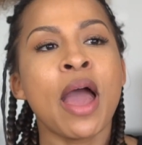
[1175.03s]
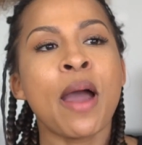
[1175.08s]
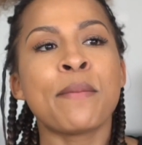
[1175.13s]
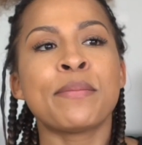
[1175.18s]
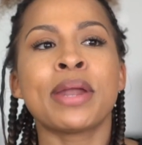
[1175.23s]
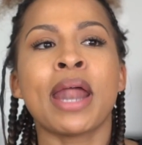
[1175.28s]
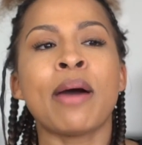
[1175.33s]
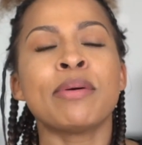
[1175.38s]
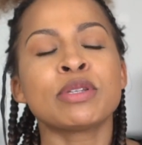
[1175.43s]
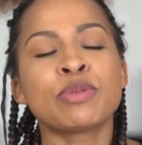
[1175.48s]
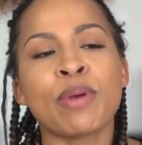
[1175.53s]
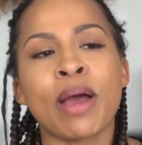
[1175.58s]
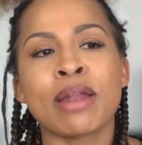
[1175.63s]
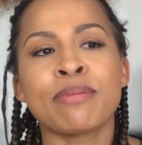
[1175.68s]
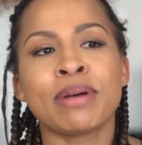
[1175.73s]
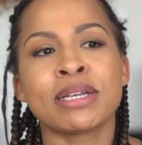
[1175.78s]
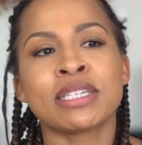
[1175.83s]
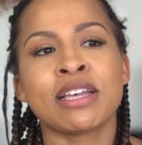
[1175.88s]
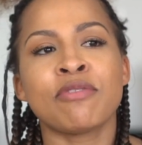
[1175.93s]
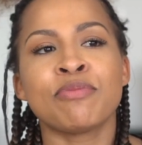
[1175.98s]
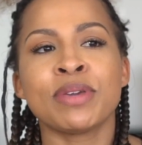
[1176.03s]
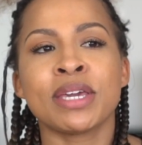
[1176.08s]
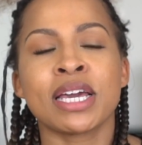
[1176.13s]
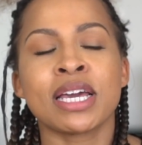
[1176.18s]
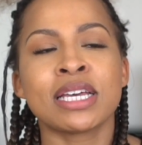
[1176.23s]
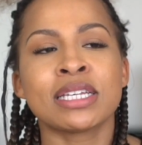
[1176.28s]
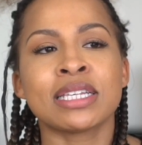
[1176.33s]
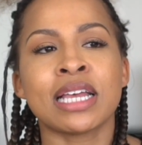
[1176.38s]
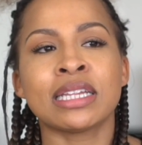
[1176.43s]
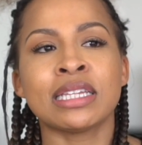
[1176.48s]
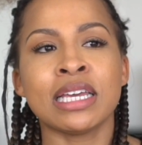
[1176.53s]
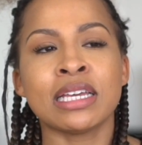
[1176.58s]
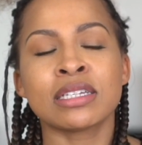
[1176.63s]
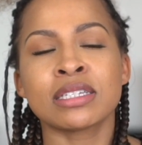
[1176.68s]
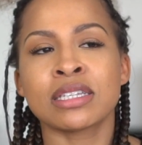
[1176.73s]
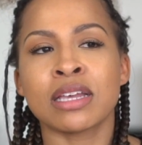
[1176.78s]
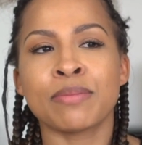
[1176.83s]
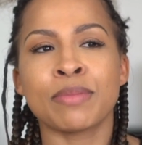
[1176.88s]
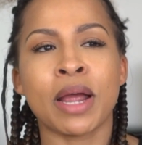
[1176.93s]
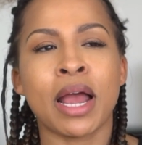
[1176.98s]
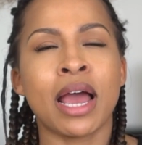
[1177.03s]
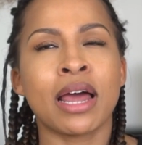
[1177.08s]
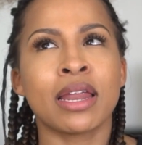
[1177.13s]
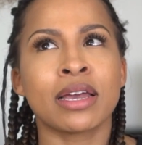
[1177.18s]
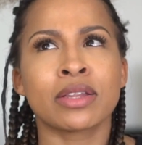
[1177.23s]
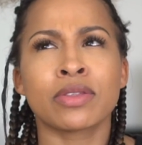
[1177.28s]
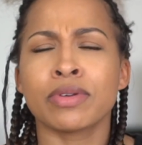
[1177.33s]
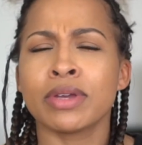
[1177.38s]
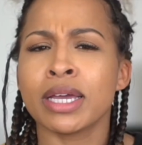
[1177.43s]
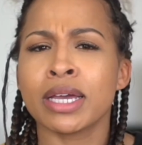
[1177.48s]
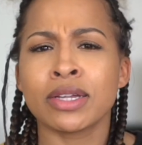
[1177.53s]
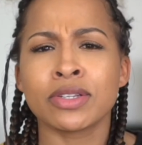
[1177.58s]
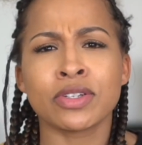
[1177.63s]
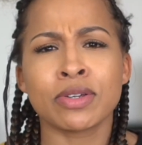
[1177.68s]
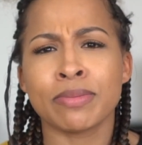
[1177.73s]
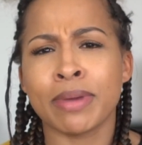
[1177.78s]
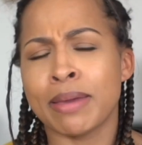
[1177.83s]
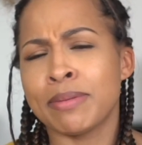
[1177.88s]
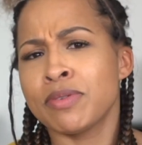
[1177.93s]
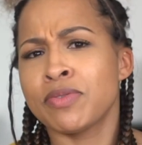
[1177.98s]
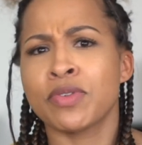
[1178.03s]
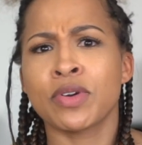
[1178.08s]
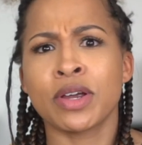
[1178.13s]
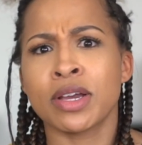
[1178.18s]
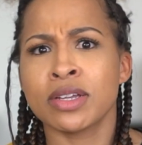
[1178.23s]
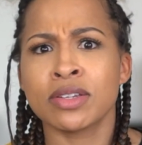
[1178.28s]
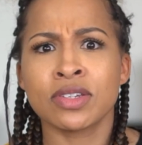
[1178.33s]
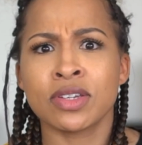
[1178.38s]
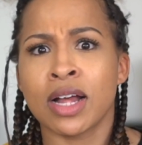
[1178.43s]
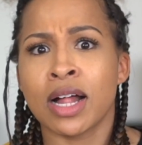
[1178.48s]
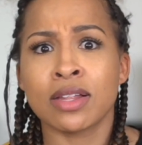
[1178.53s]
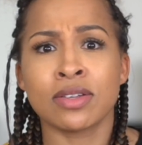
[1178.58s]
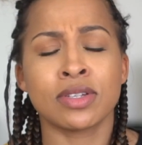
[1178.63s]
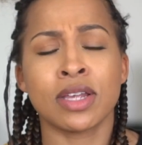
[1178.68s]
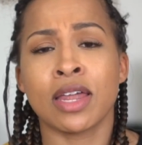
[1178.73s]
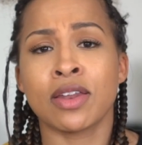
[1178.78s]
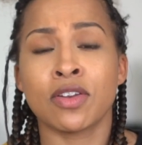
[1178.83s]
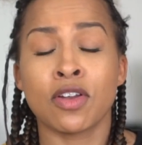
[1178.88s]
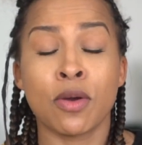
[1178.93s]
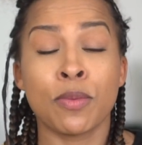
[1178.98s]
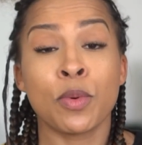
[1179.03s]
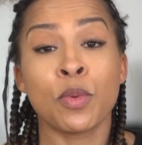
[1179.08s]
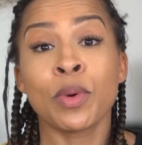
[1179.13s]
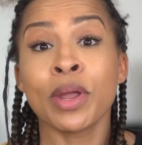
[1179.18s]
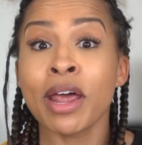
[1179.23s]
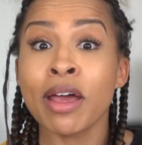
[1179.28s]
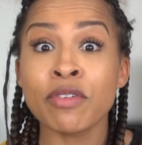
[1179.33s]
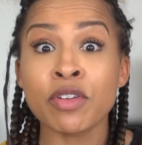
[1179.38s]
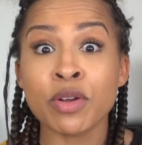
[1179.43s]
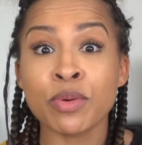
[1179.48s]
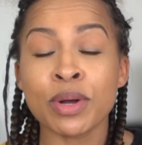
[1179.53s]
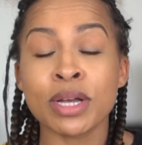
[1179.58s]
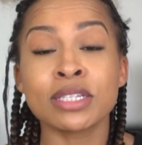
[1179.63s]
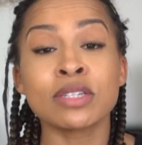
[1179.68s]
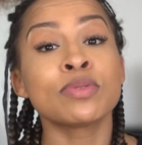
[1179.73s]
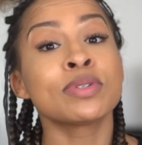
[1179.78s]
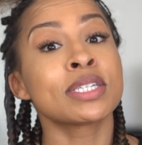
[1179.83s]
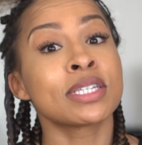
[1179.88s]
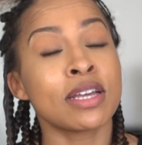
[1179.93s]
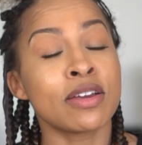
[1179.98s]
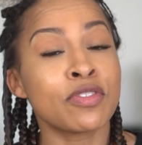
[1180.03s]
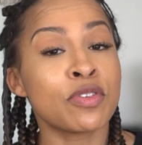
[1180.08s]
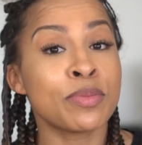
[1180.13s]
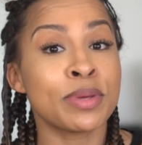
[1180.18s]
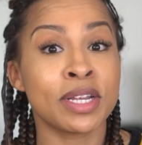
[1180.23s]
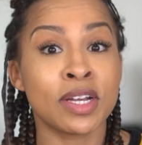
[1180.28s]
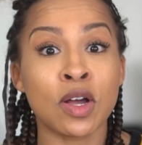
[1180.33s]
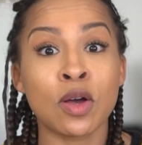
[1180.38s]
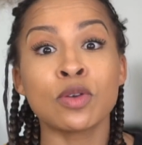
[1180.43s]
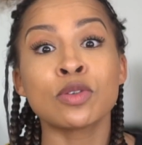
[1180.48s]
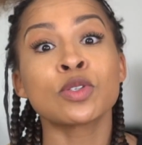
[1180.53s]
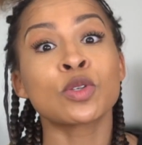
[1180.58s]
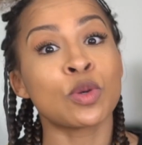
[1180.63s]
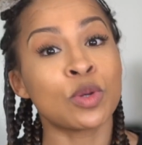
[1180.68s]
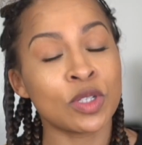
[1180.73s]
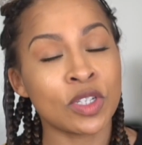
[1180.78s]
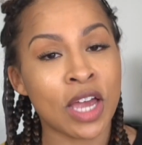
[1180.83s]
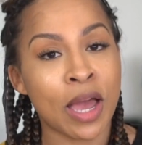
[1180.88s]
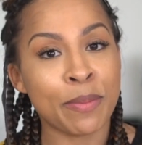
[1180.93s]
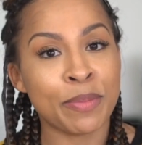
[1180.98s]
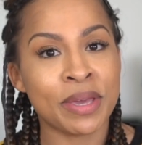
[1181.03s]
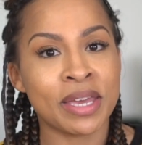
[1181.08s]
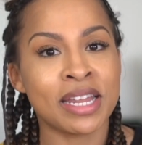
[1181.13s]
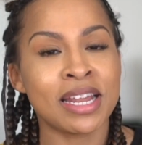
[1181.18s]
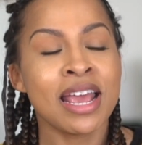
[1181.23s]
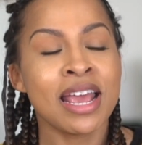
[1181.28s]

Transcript: But I was proud of myself because at the end of summer I had like $300, maybe $400, I don't know. But whatever it was enough for me to go school shopping.